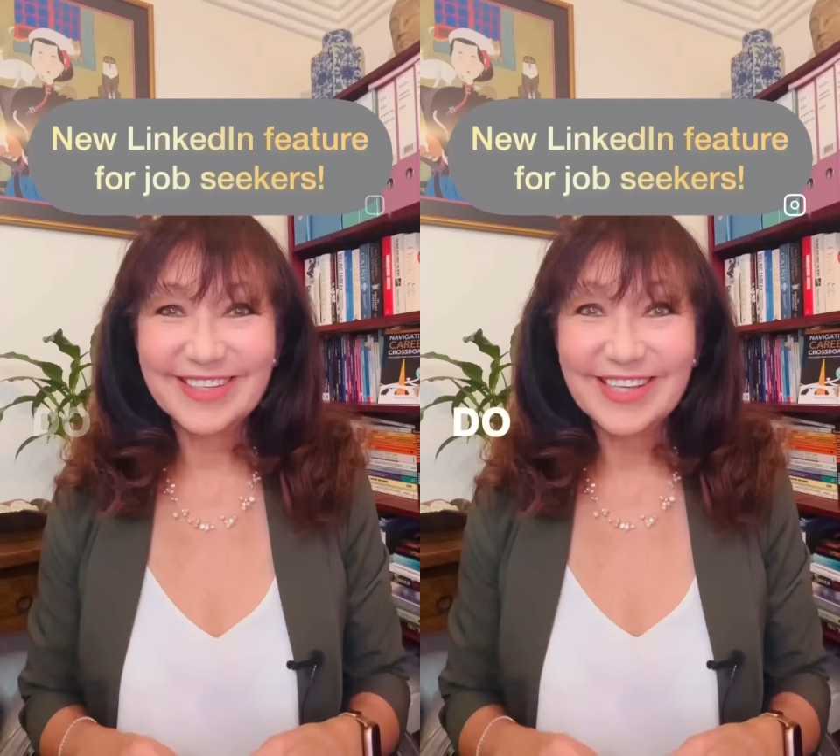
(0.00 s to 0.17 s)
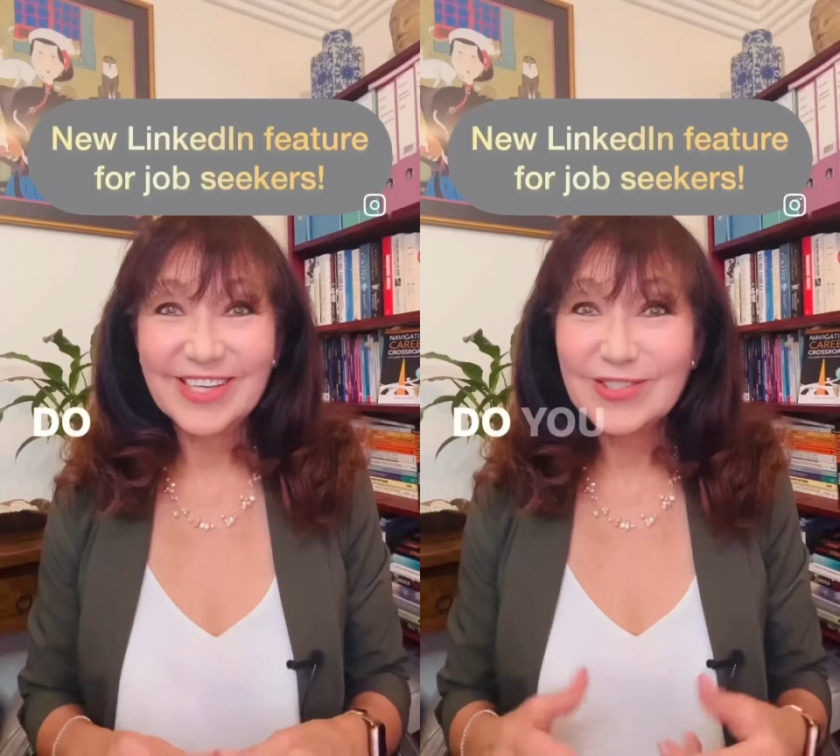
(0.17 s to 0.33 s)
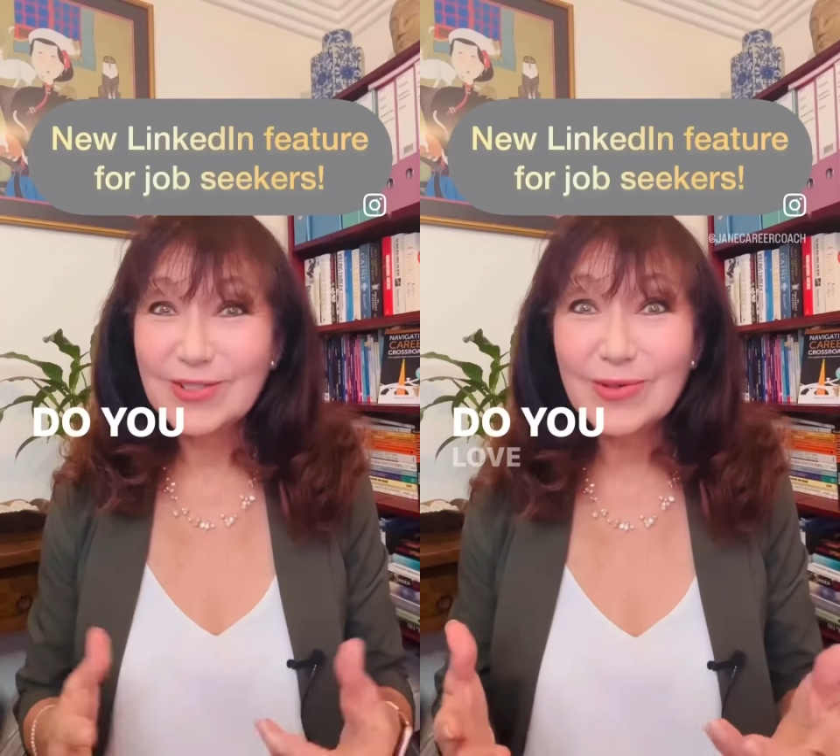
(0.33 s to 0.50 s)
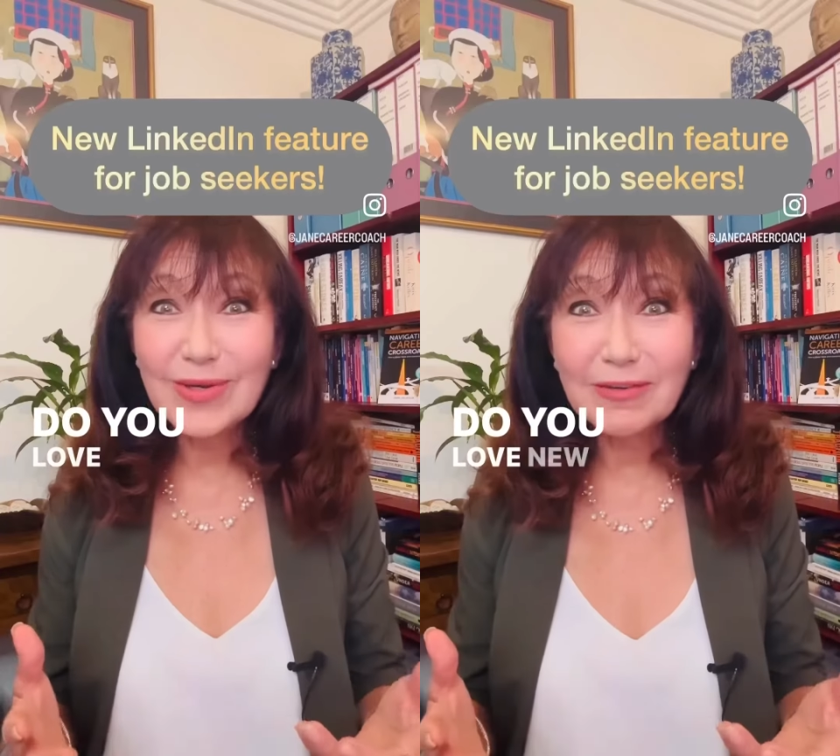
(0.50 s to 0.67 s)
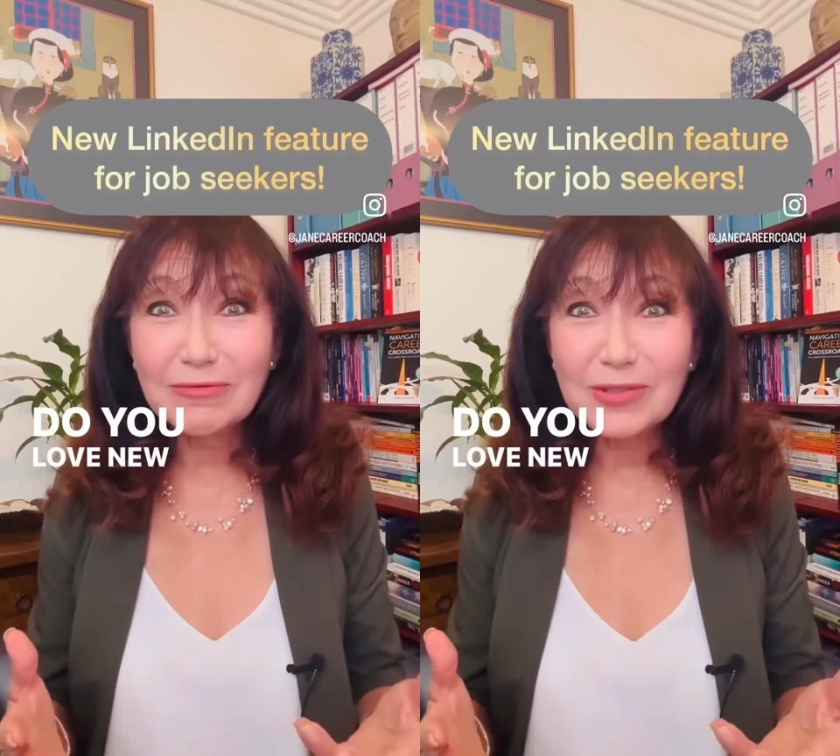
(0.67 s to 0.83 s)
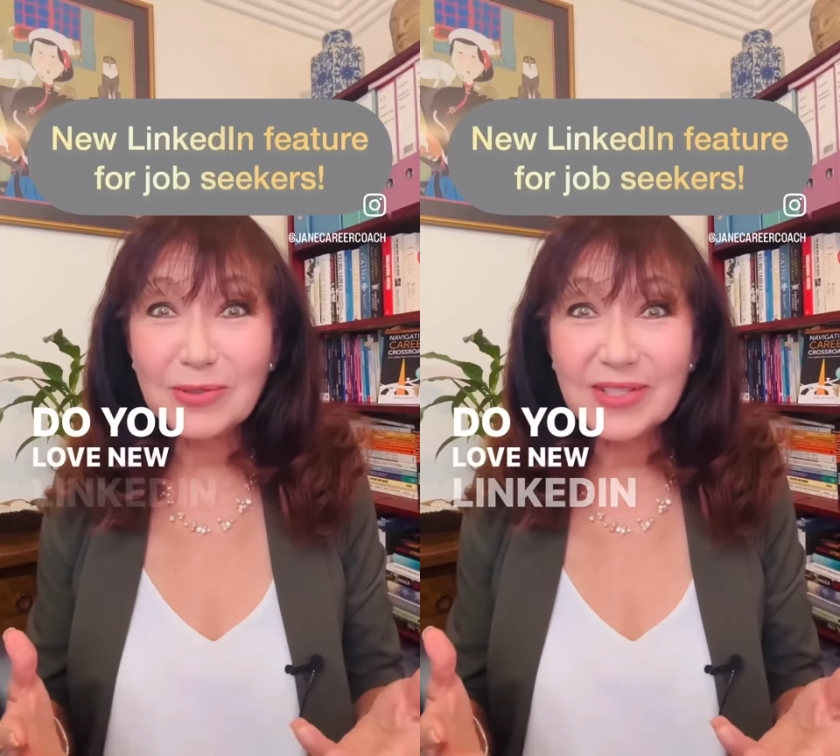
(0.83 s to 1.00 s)
Do you love new
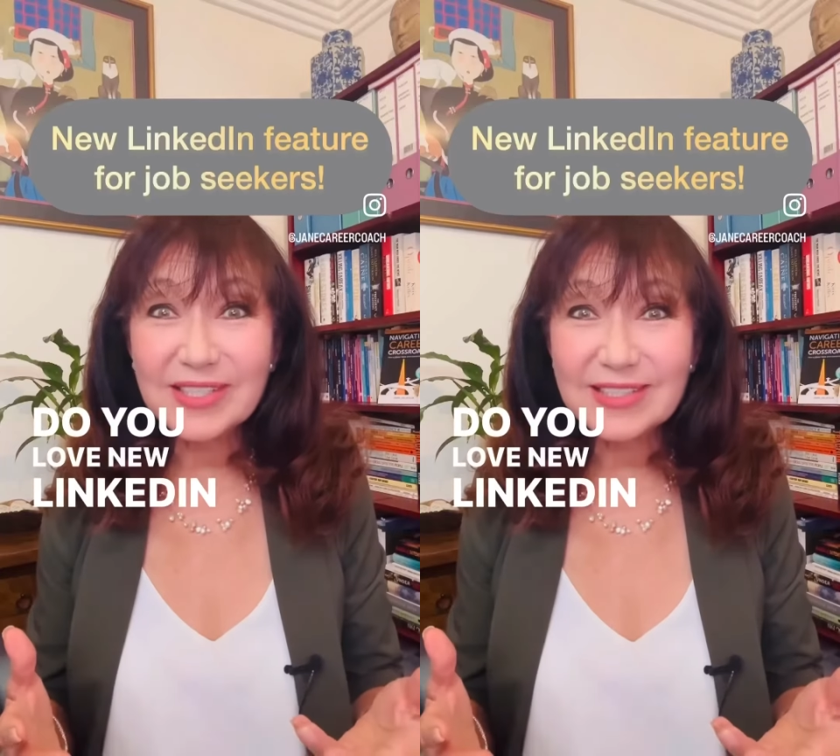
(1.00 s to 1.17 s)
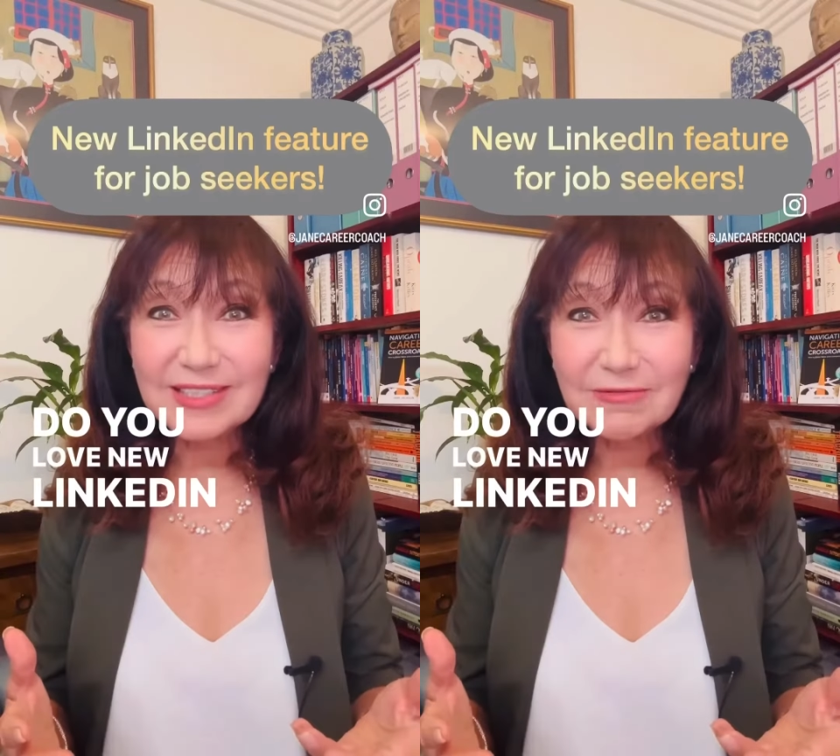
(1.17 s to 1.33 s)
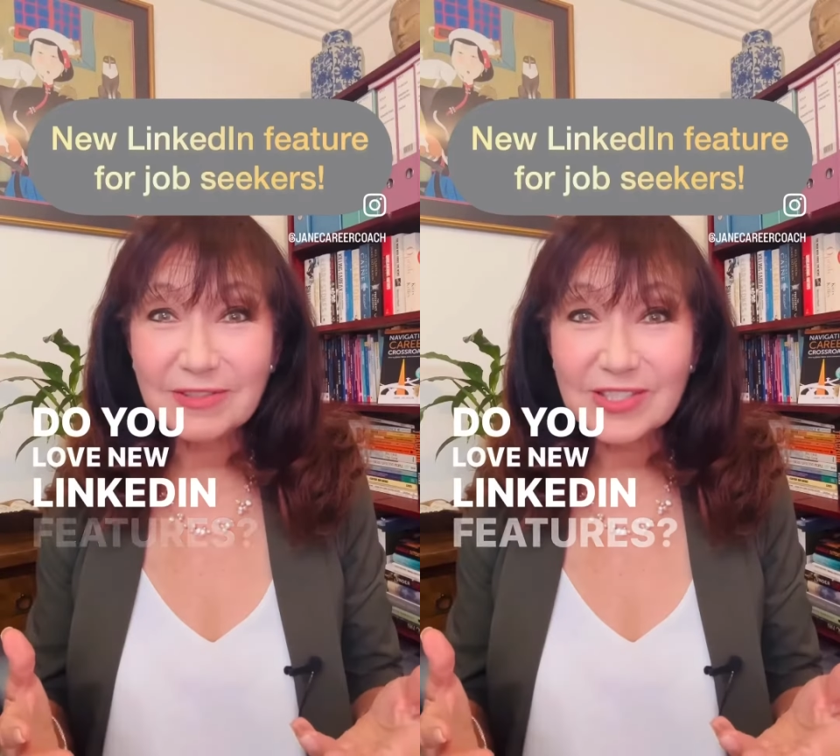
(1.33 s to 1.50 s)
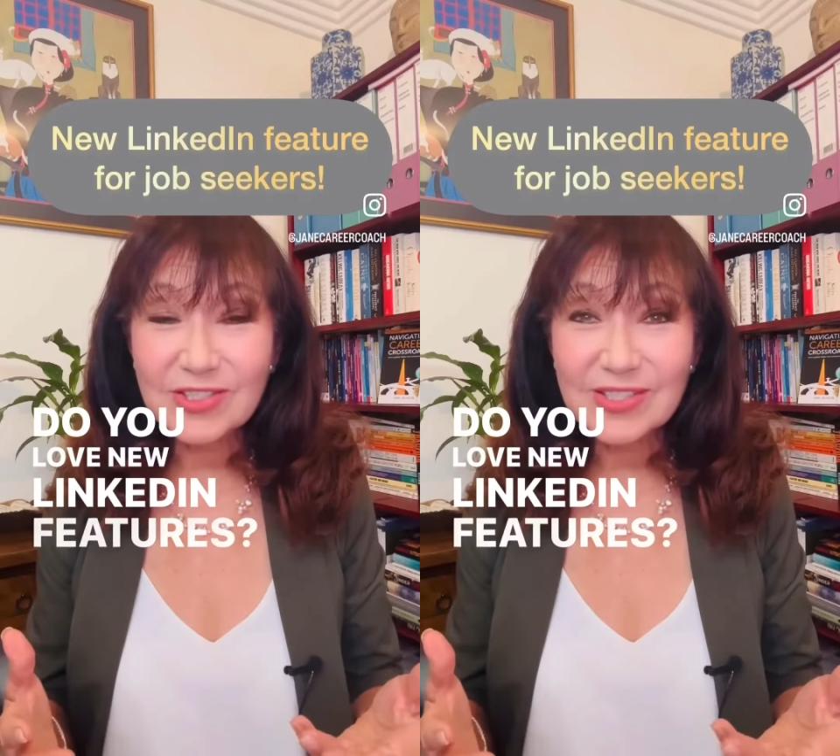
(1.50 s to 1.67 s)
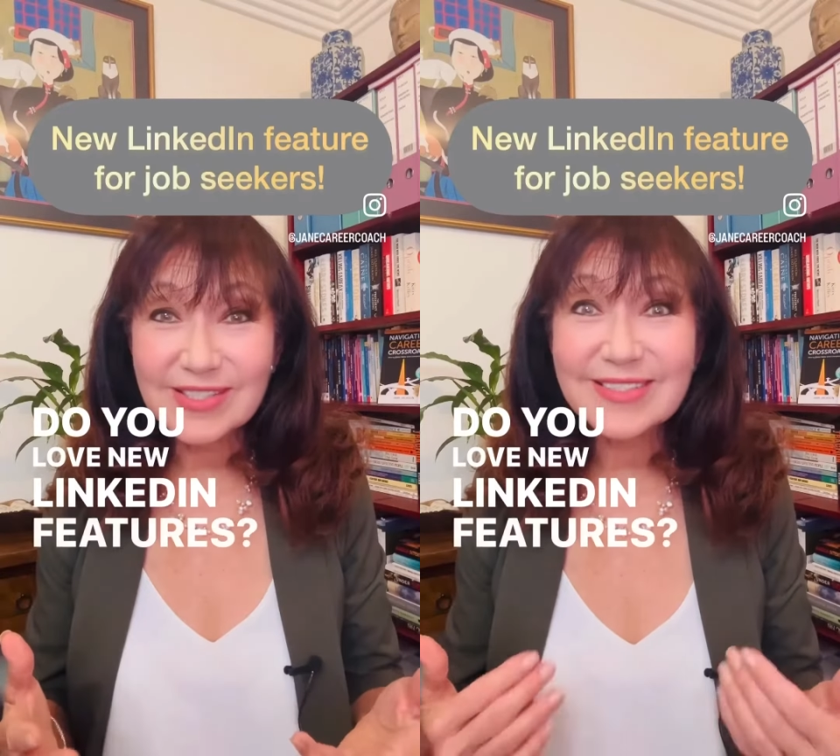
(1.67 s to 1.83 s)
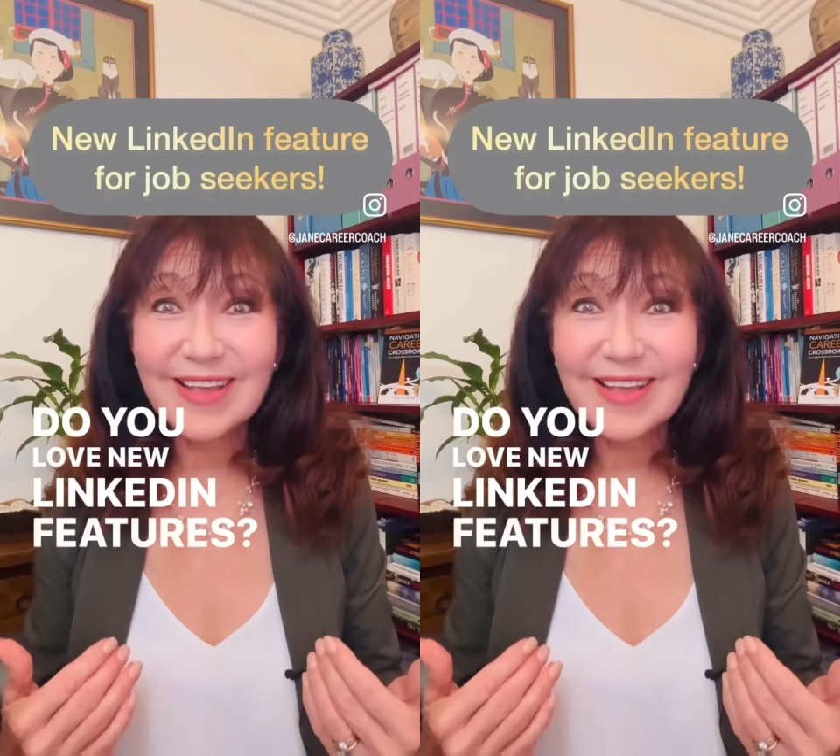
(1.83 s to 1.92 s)
LinkedIn features?